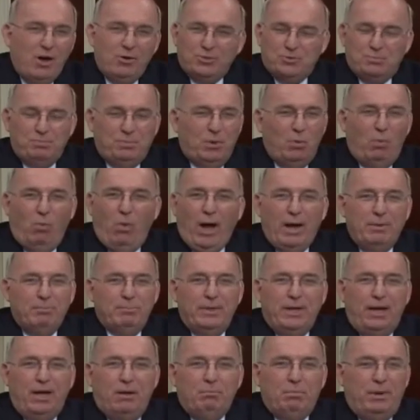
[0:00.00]
be wiped
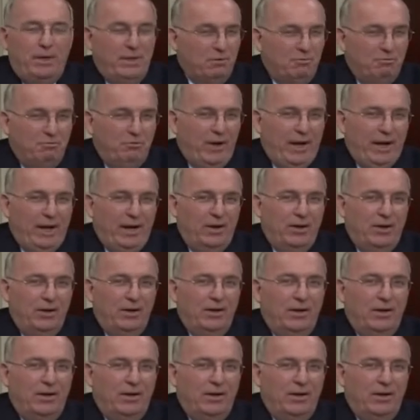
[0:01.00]
out by the fire?